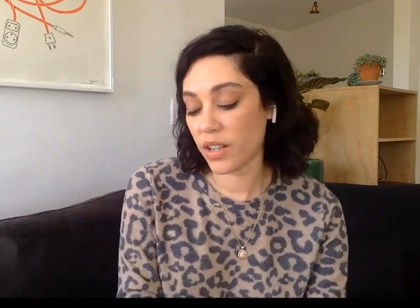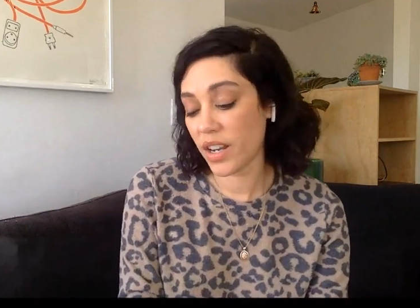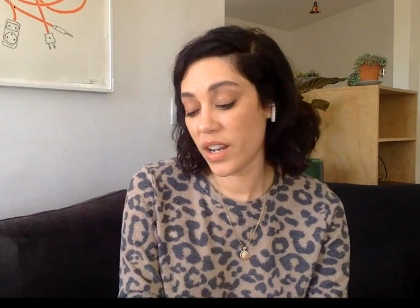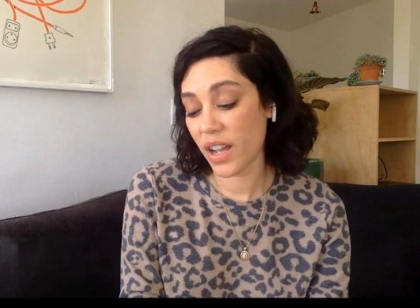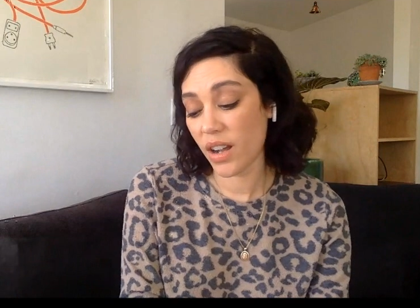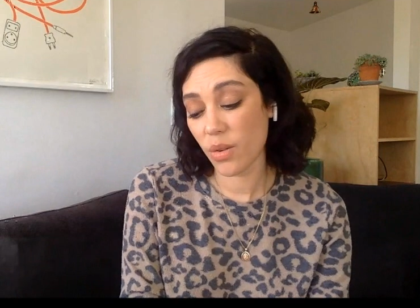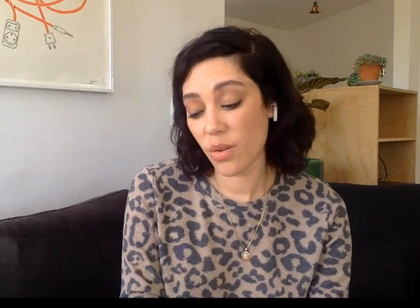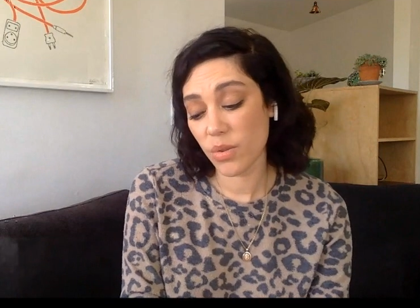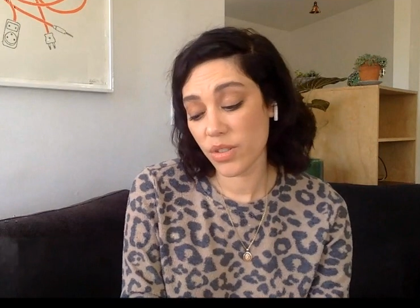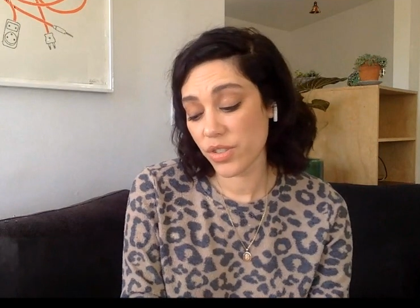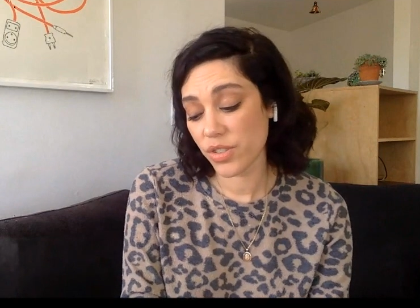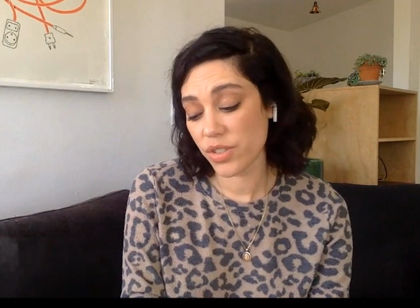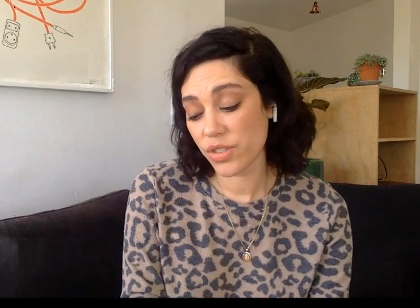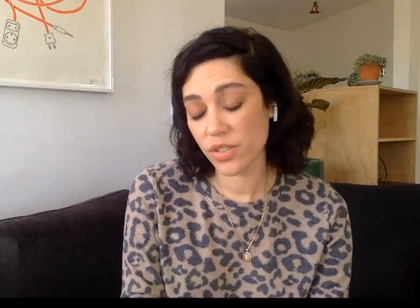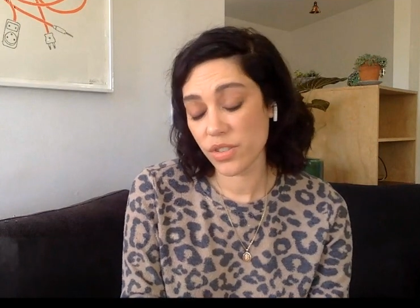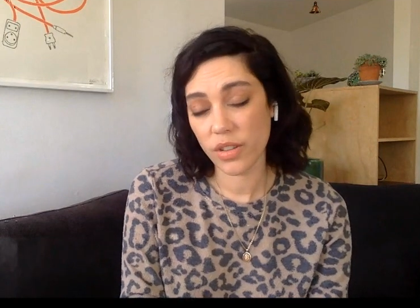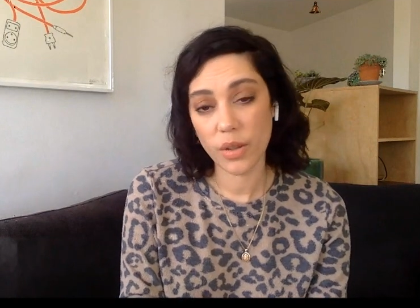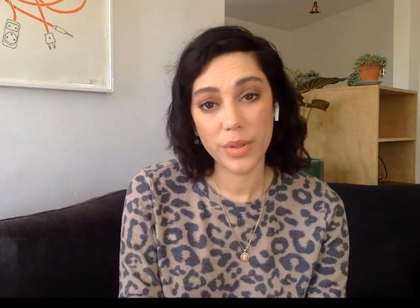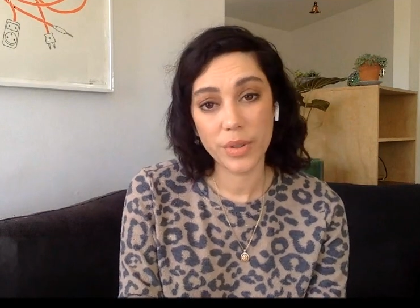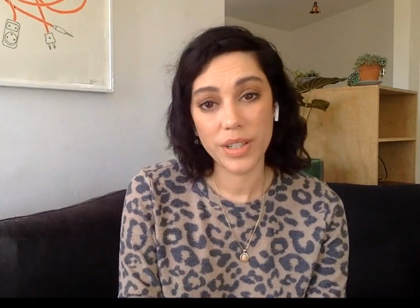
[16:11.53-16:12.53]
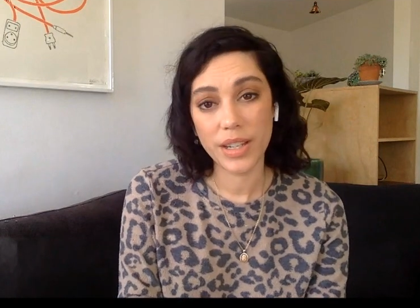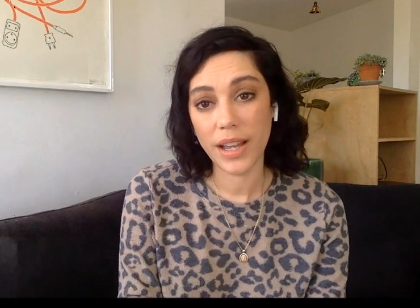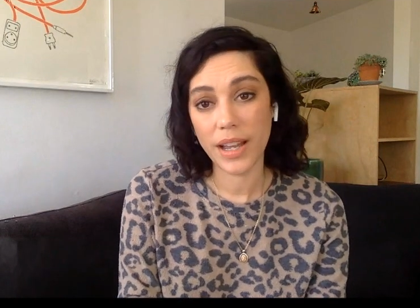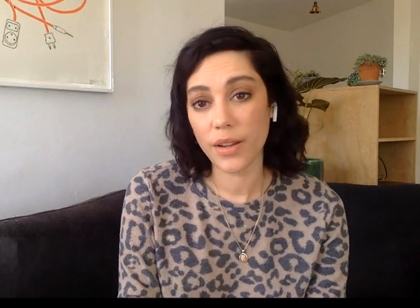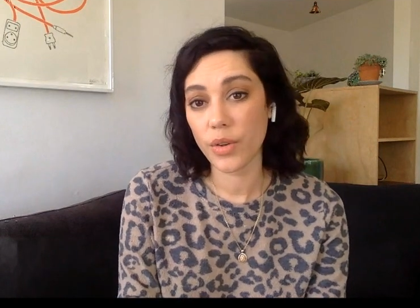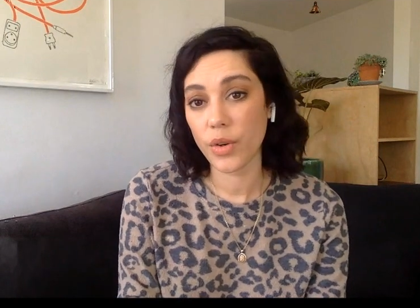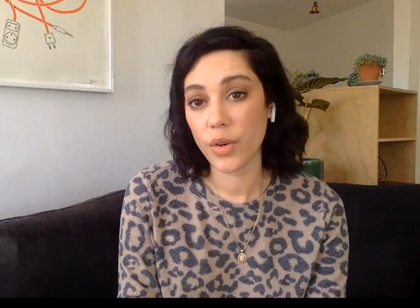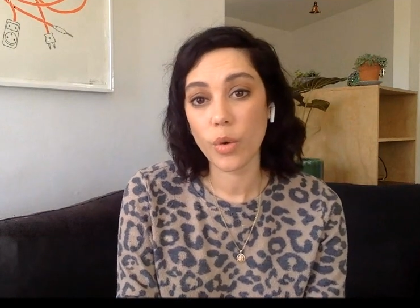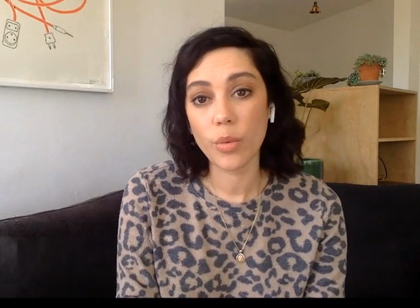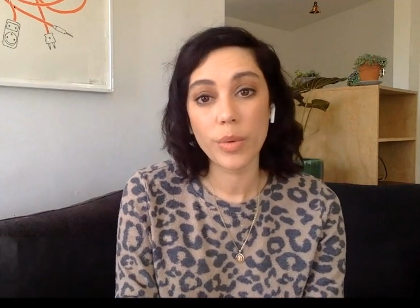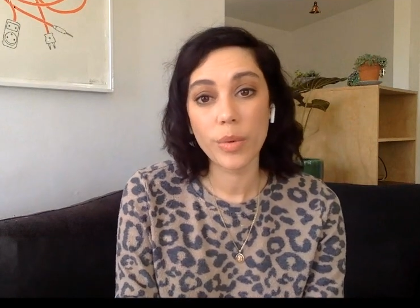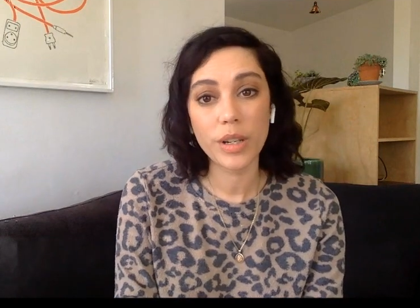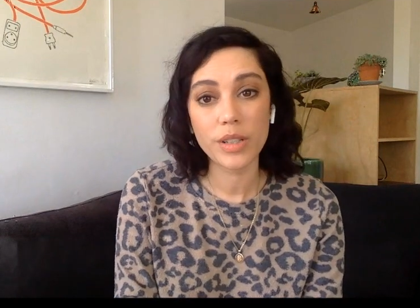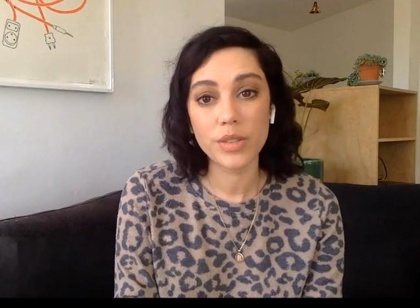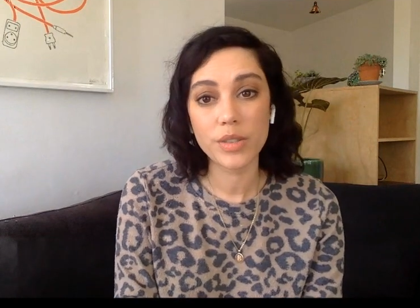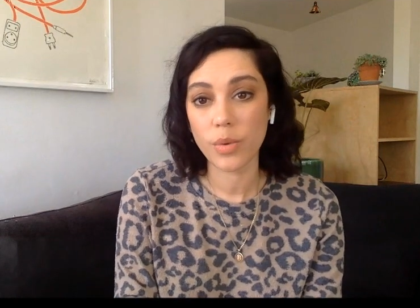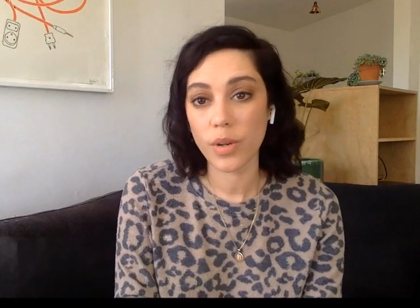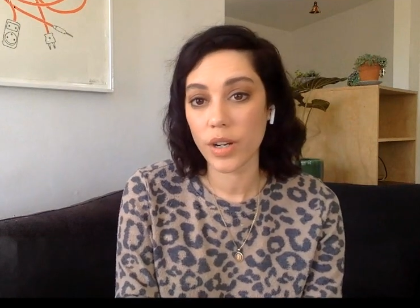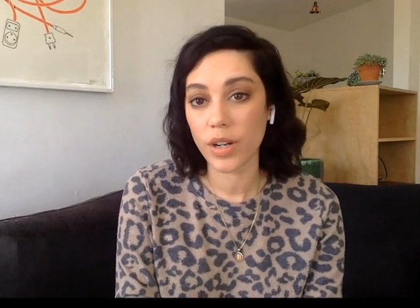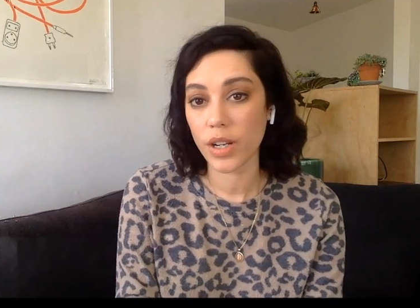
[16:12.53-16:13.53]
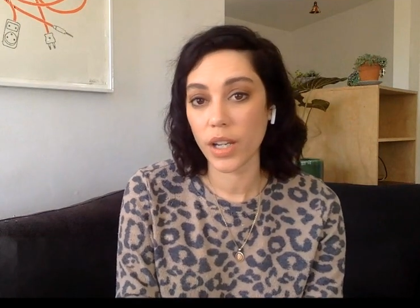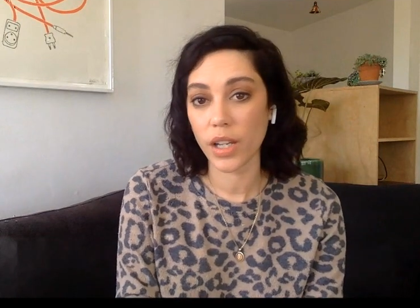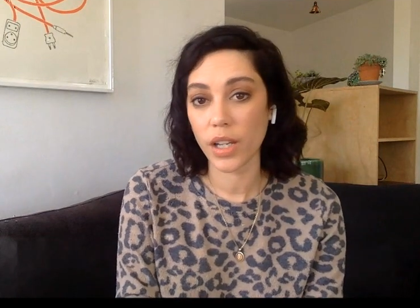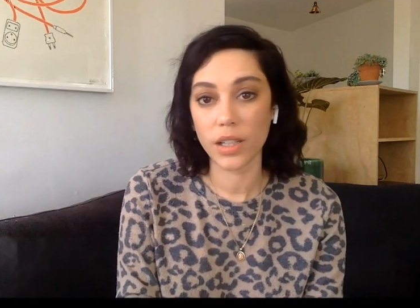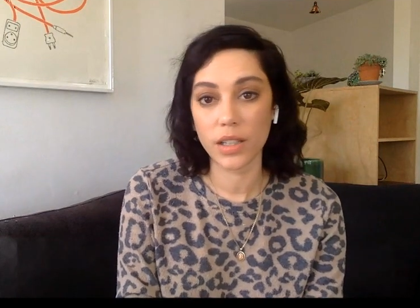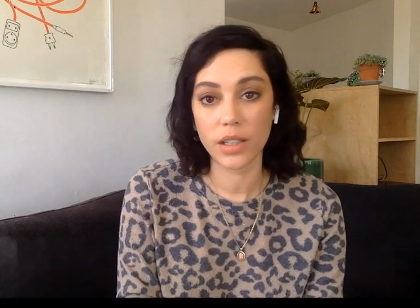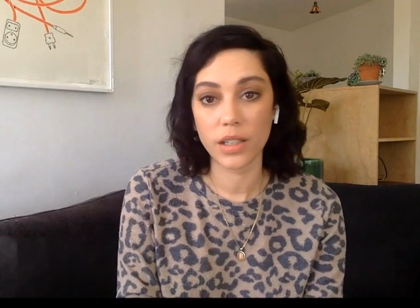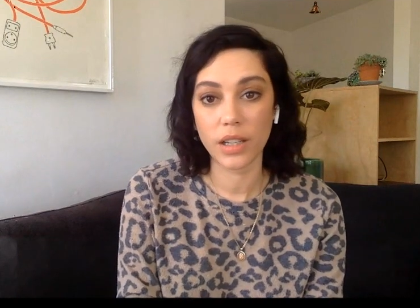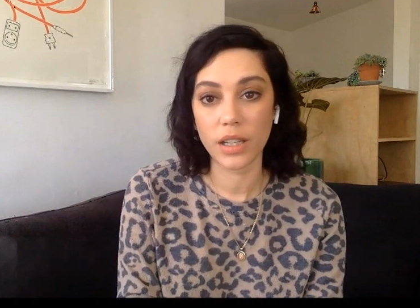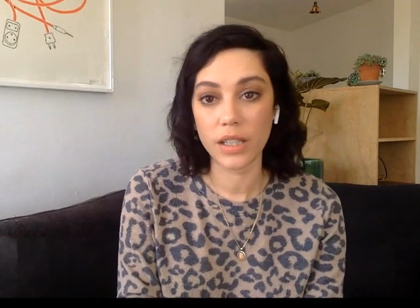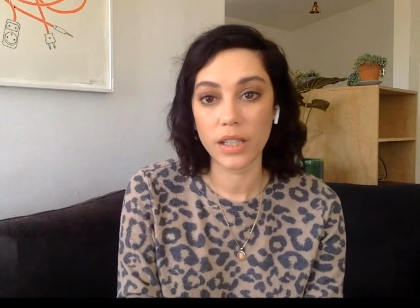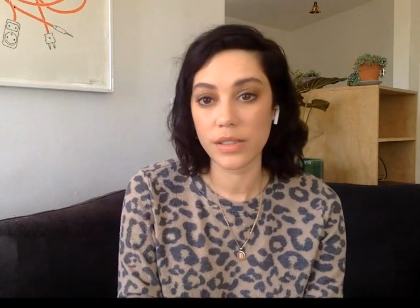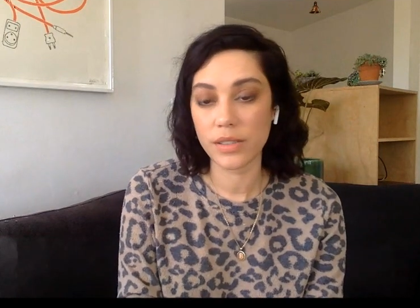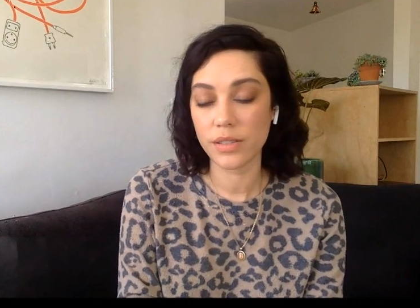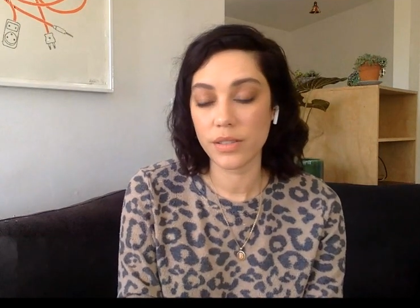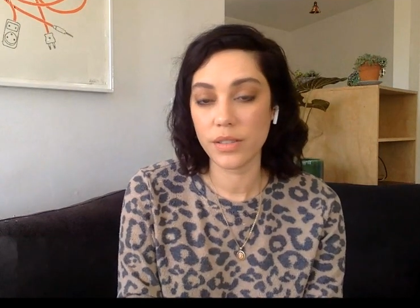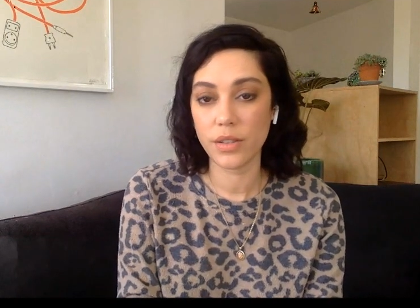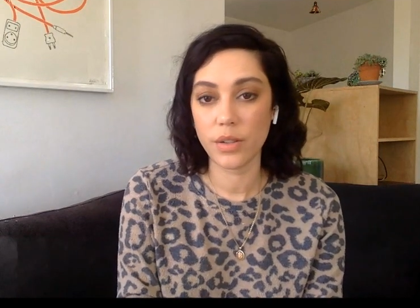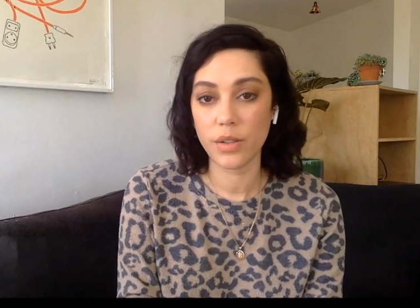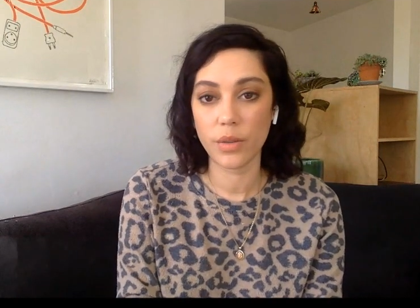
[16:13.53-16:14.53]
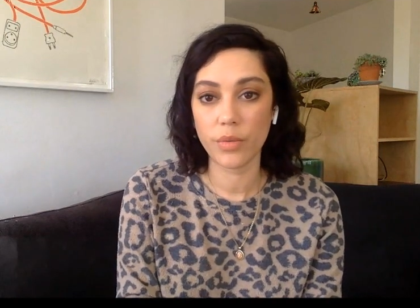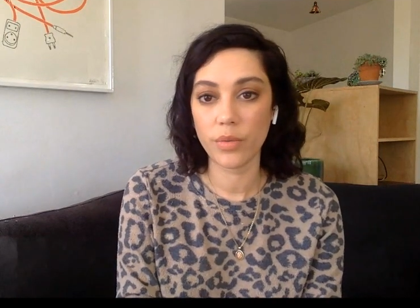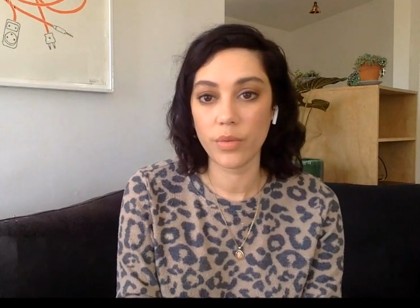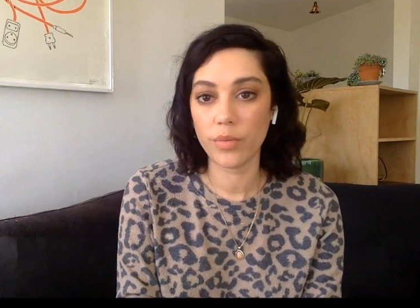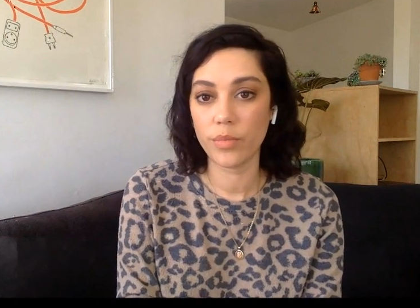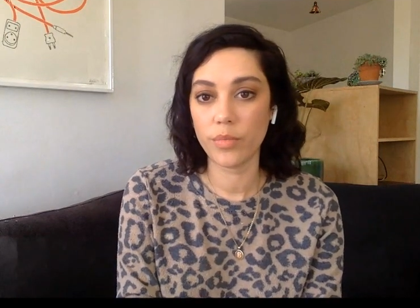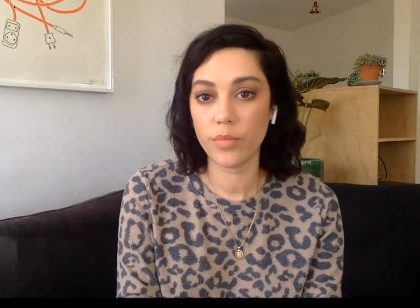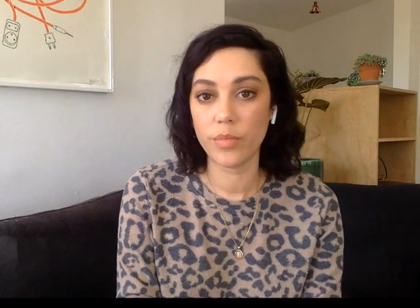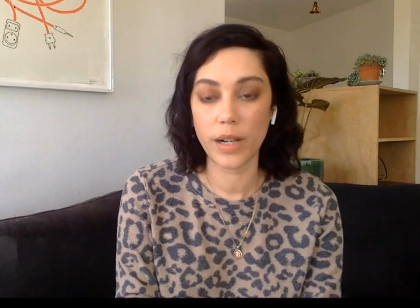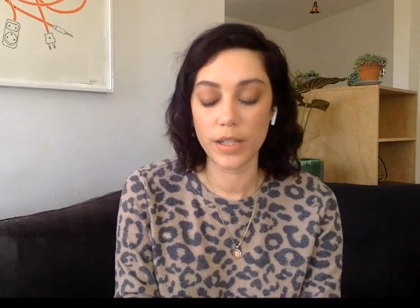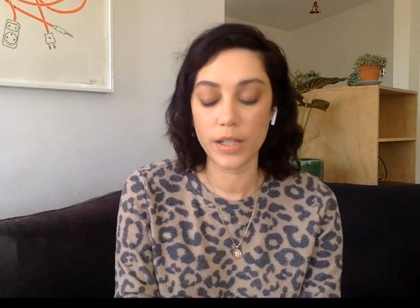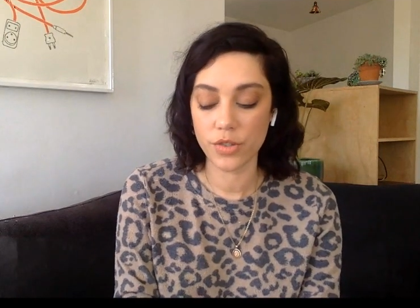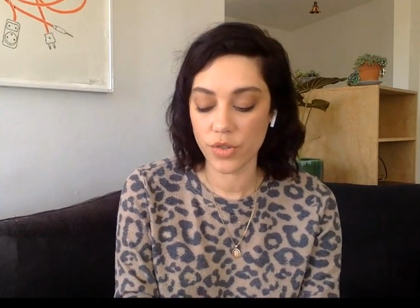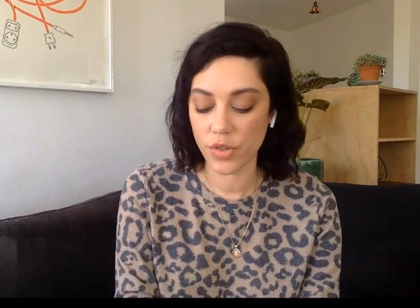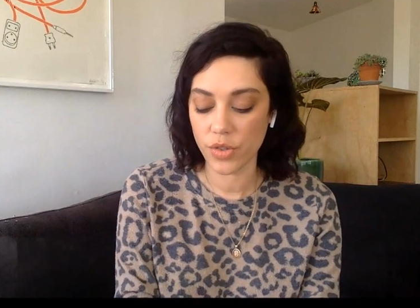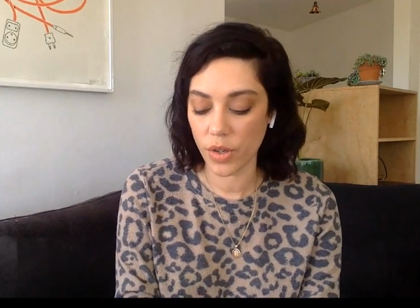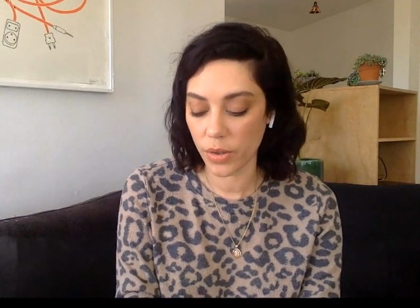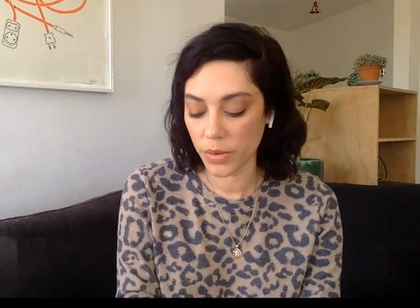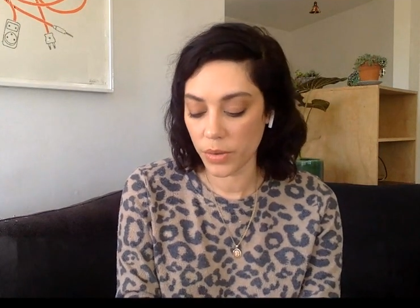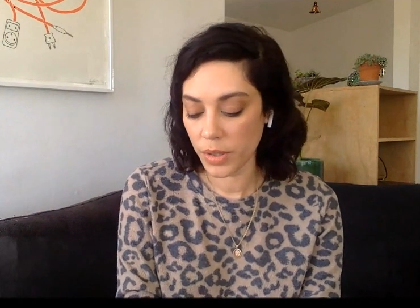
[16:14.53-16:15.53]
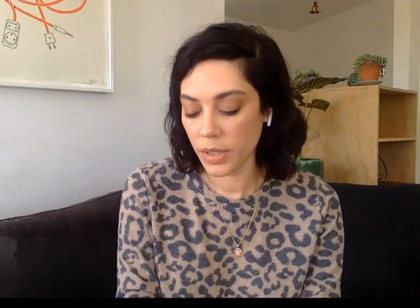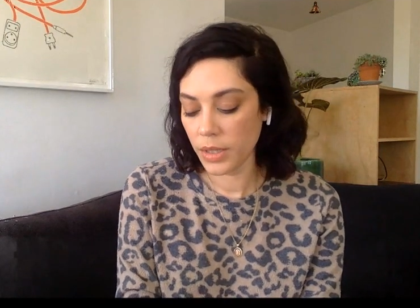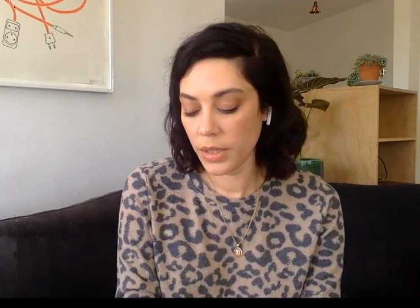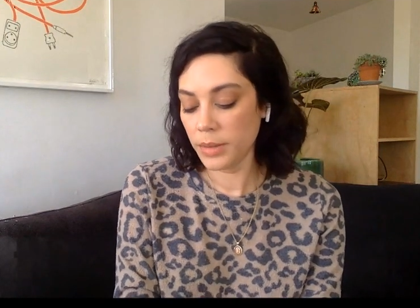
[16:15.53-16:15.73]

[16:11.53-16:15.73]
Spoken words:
And now we're just slowing down. Nobody's working as, you know, much. So